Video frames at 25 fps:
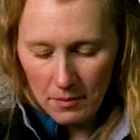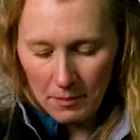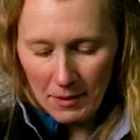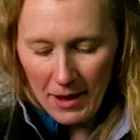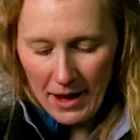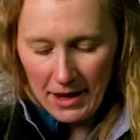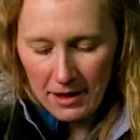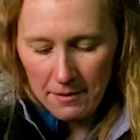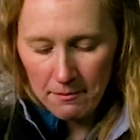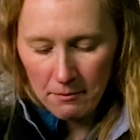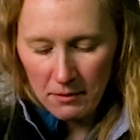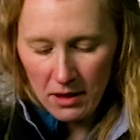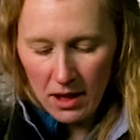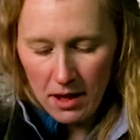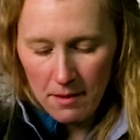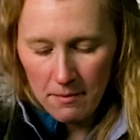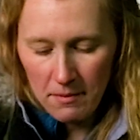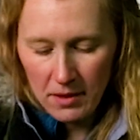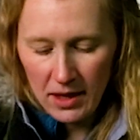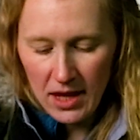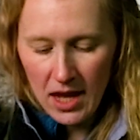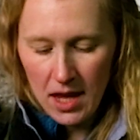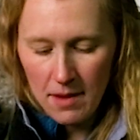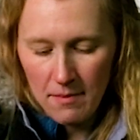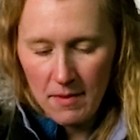Blum
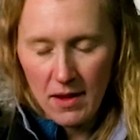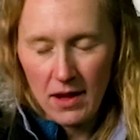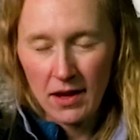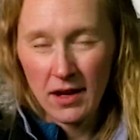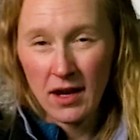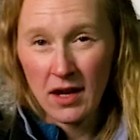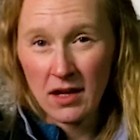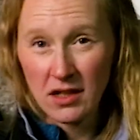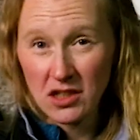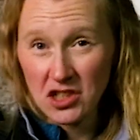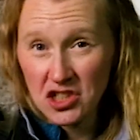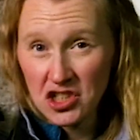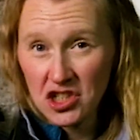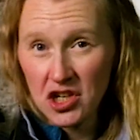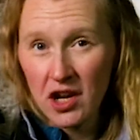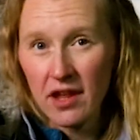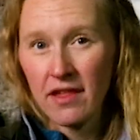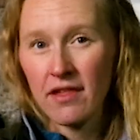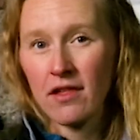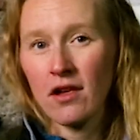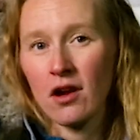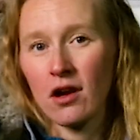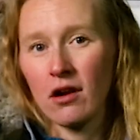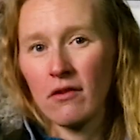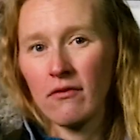came in at just
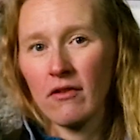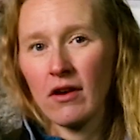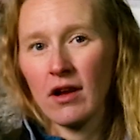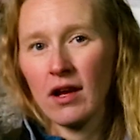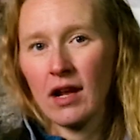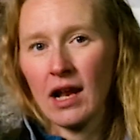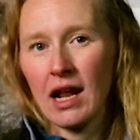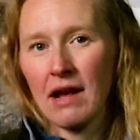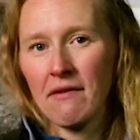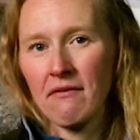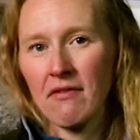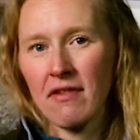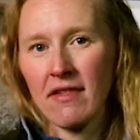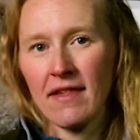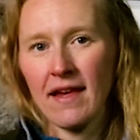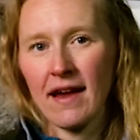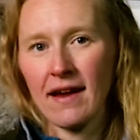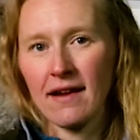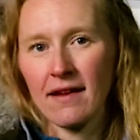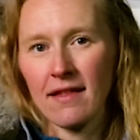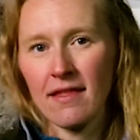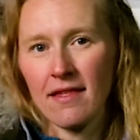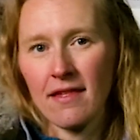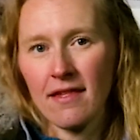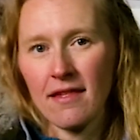over 11
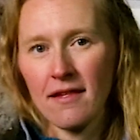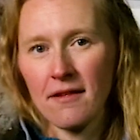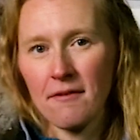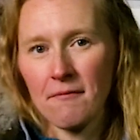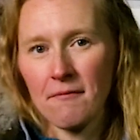seconds.